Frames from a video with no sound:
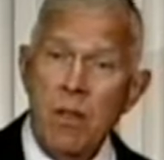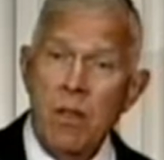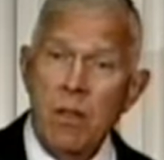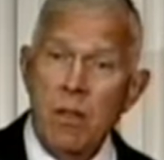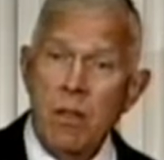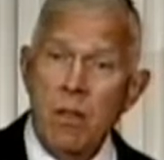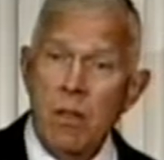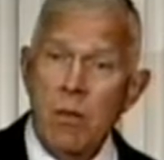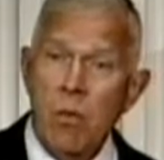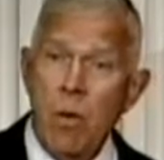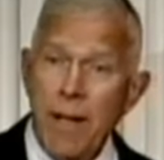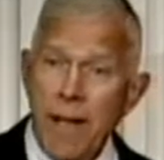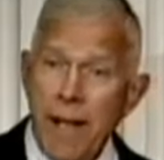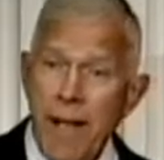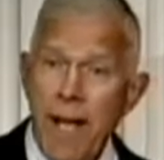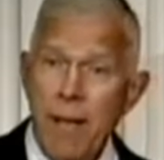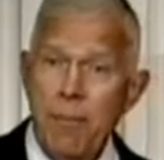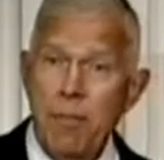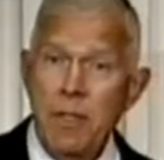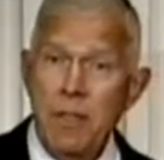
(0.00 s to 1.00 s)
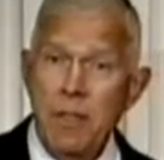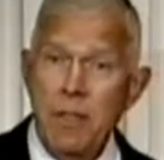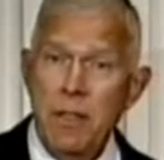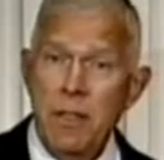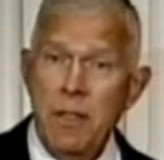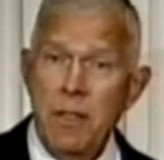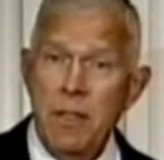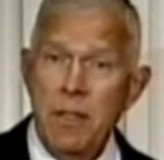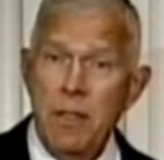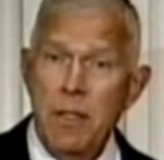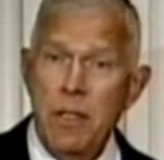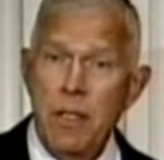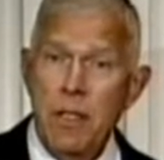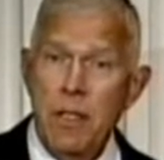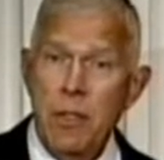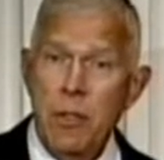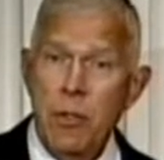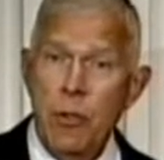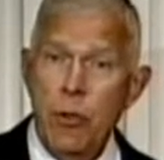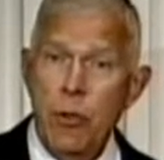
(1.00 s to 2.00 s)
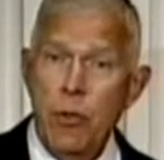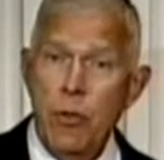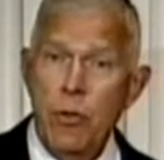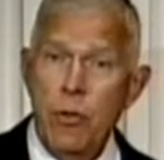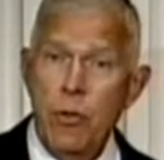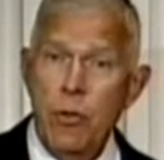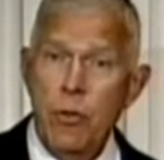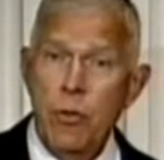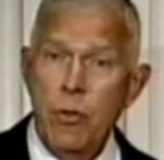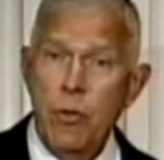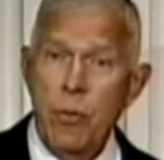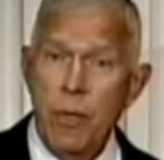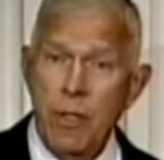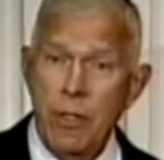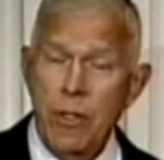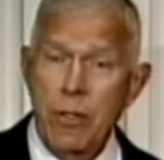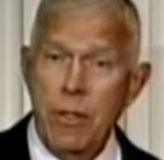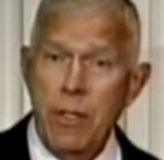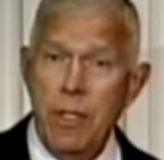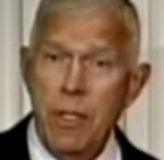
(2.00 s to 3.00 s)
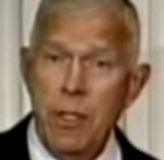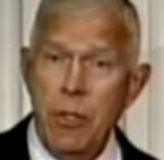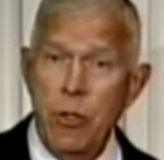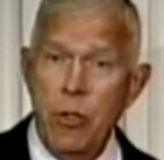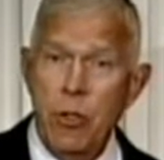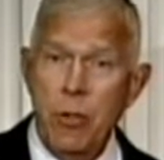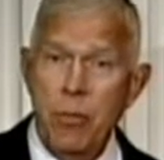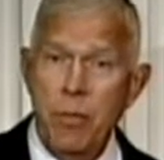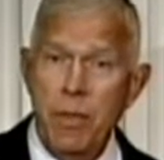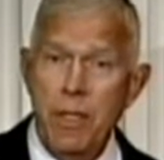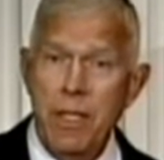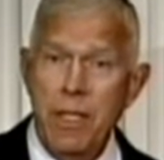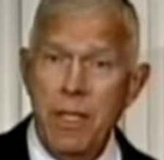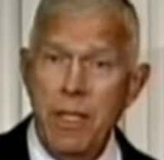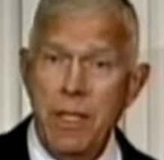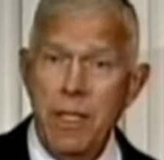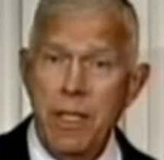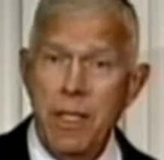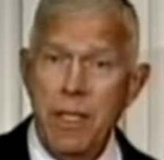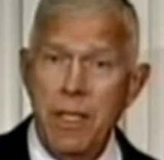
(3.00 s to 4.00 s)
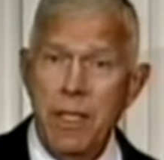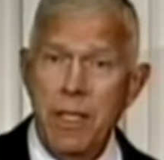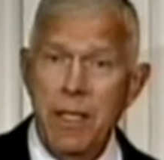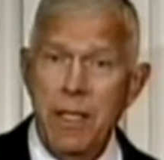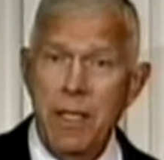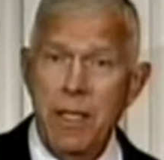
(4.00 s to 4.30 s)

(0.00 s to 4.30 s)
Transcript: what happened recently should be a